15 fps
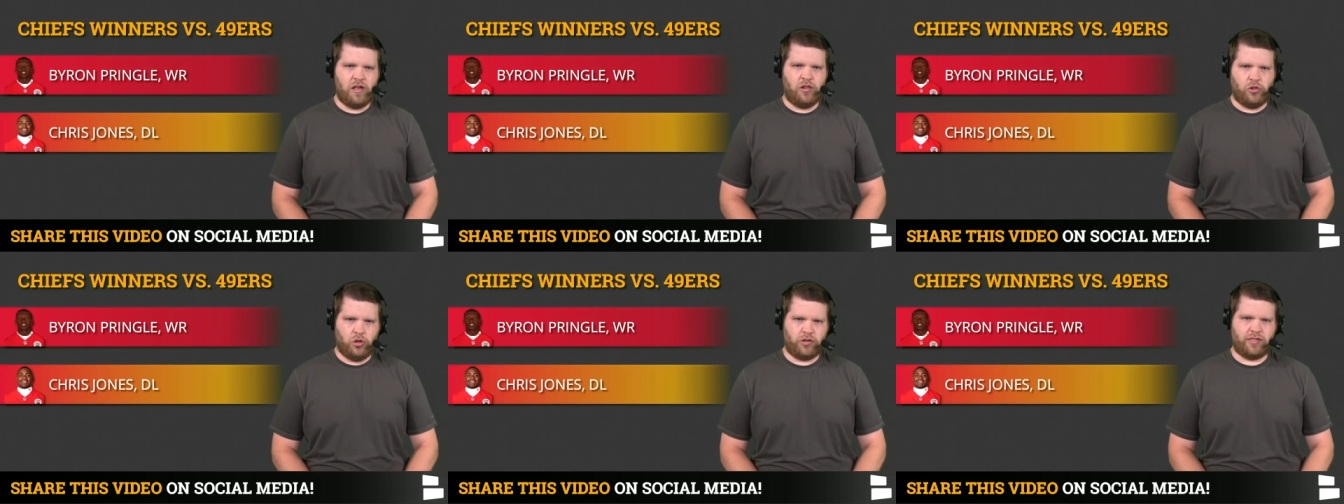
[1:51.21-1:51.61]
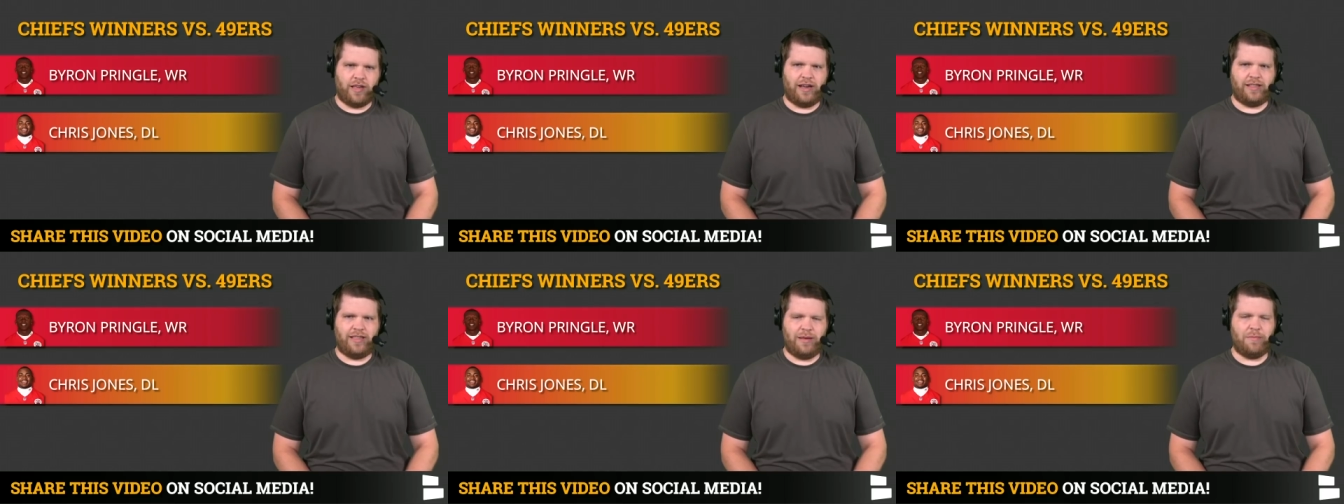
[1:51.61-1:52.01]
looked
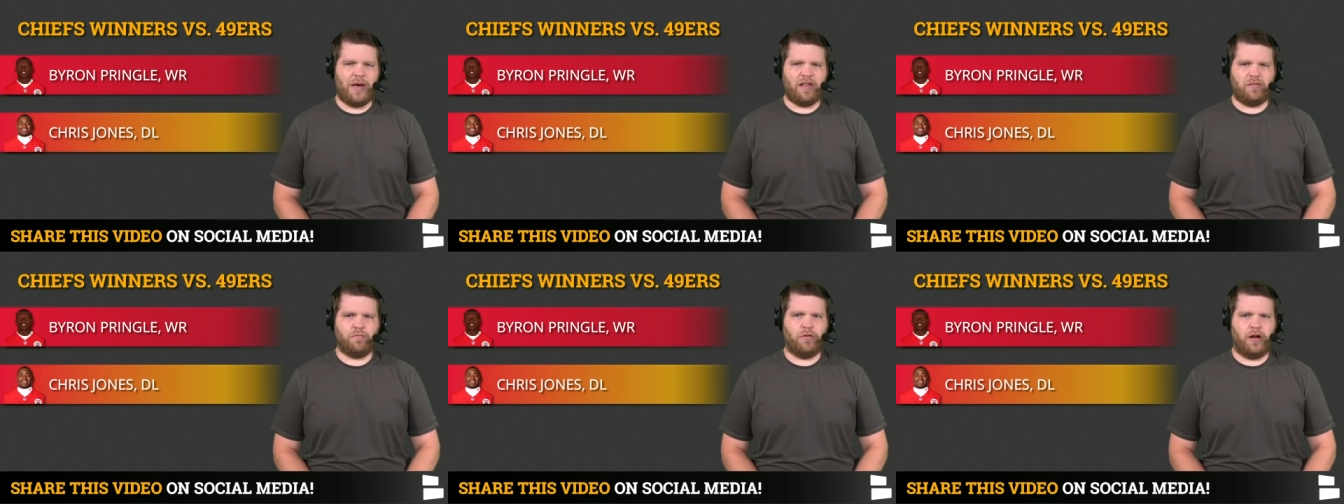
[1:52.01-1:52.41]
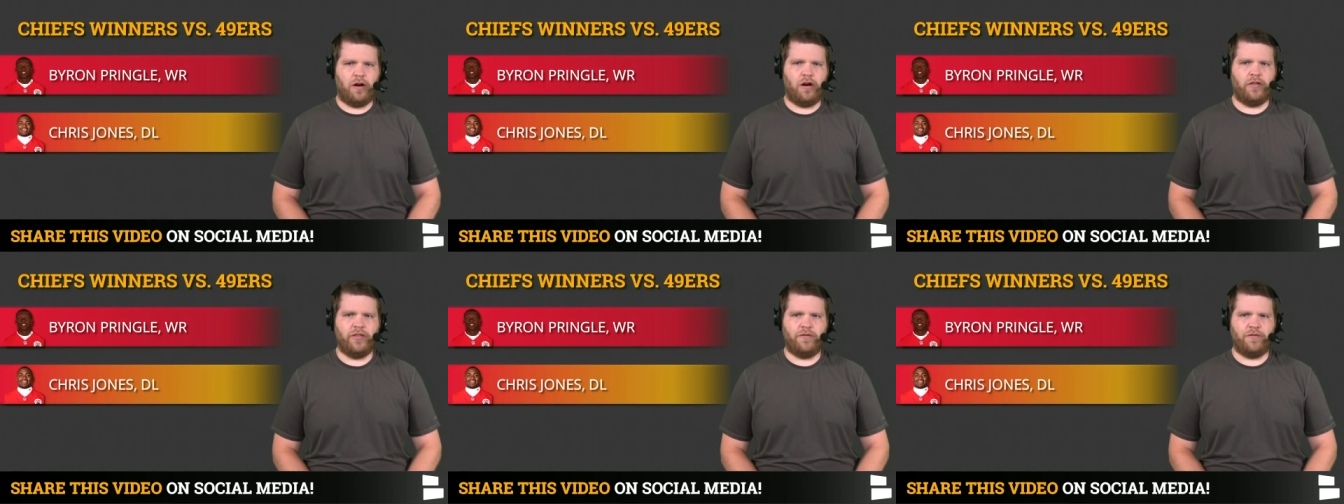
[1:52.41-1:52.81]
like the best
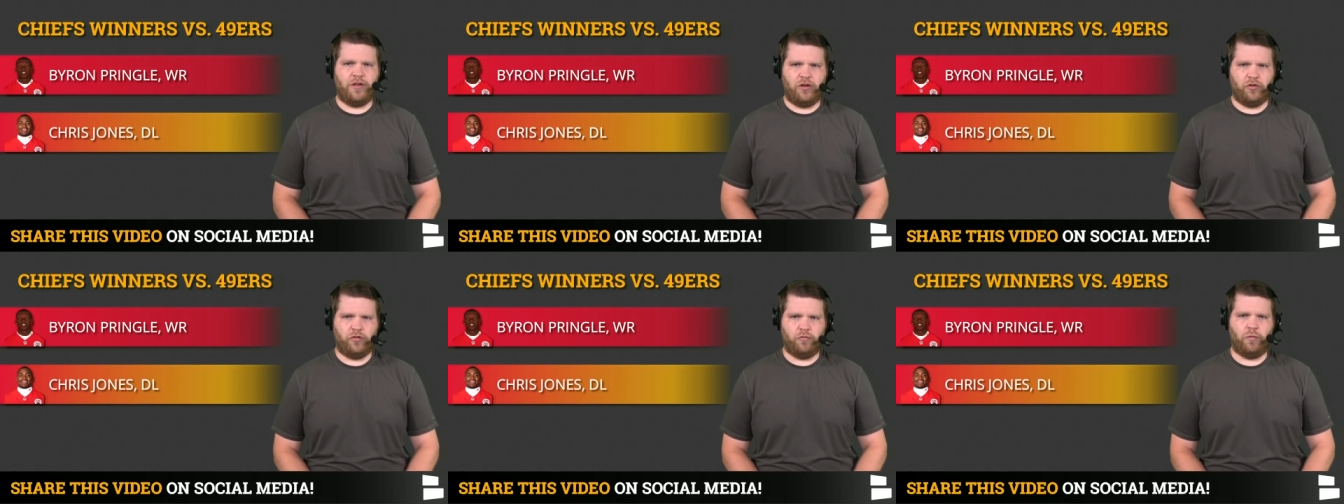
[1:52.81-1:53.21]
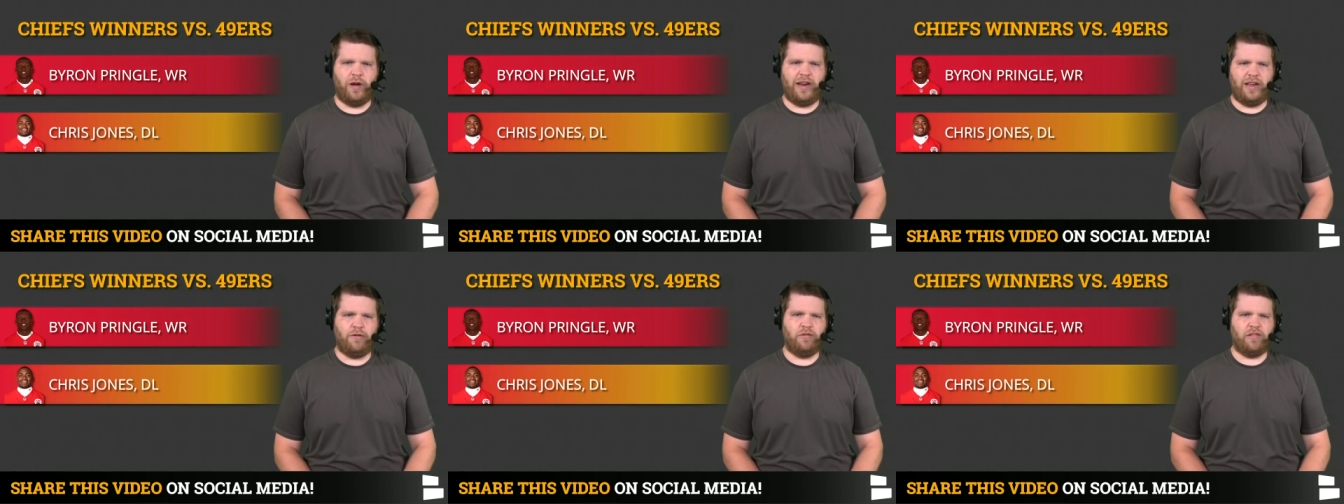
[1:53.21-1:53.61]
player on the field
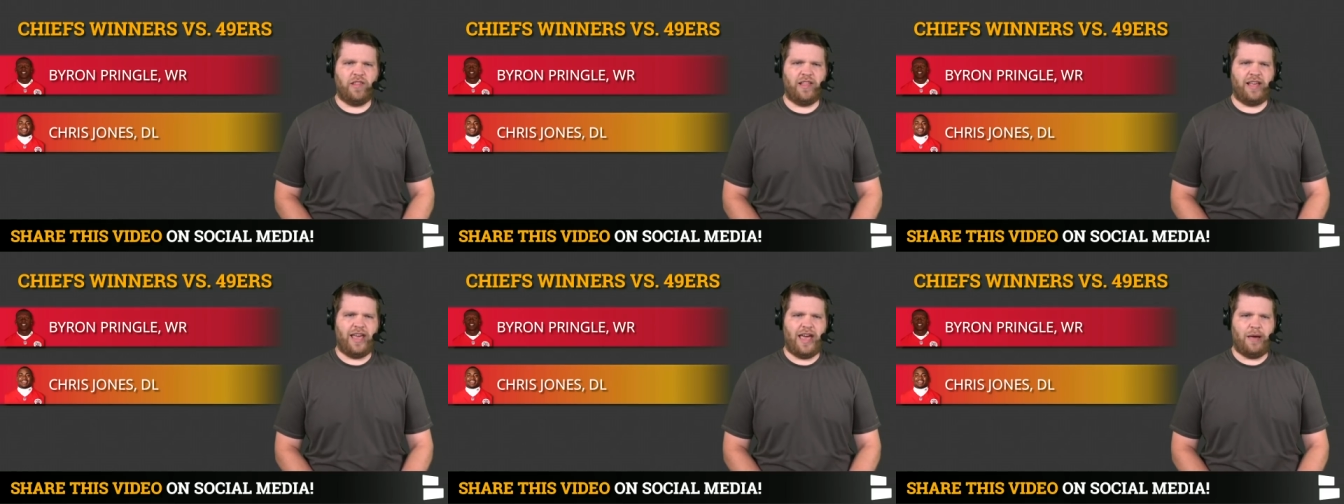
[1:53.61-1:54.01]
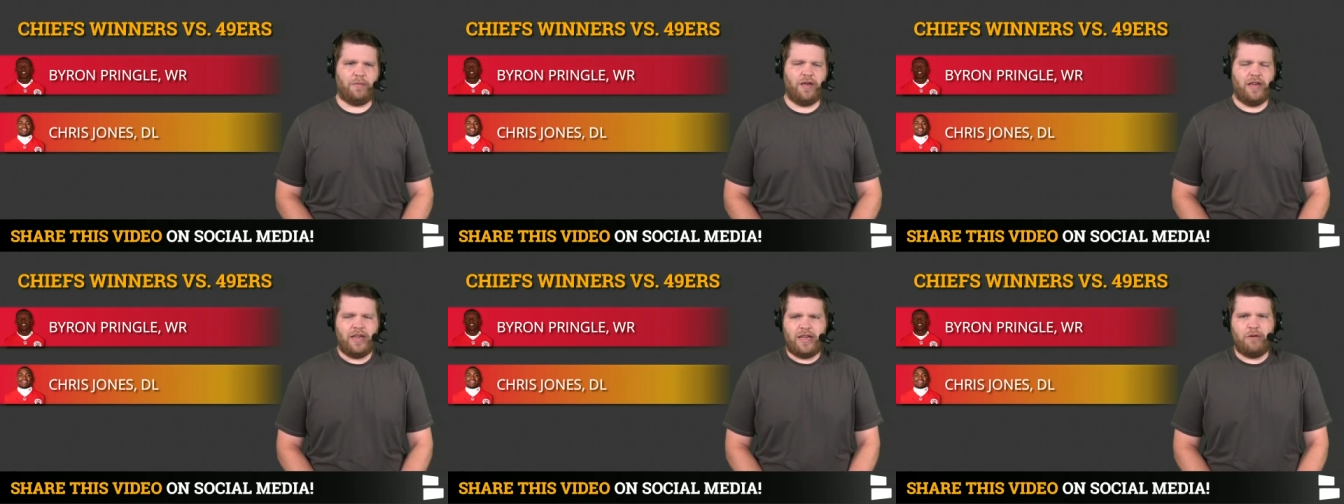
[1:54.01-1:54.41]
when he was in the game.
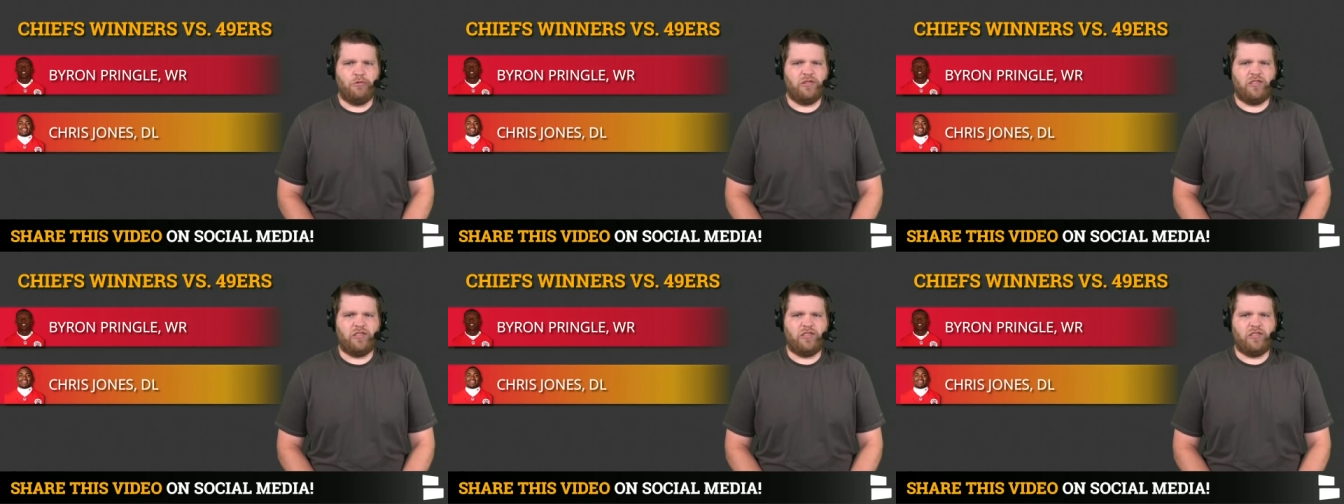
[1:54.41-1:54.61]
He was